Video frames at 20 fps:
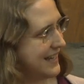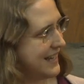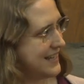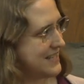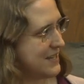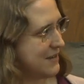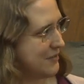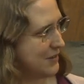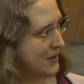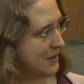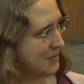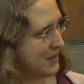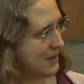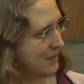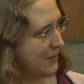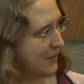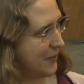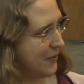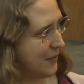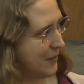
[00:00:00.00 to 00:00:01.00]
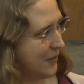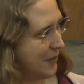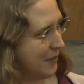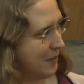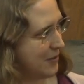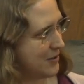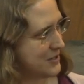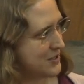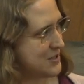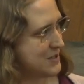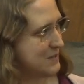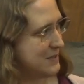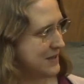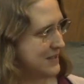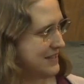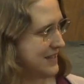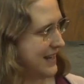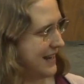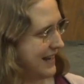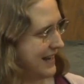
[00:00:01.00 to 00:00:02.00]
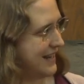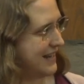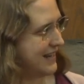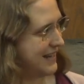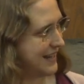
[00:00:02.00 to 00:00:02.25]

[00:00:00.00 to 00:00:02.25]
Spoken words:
except for the people who are participants in it.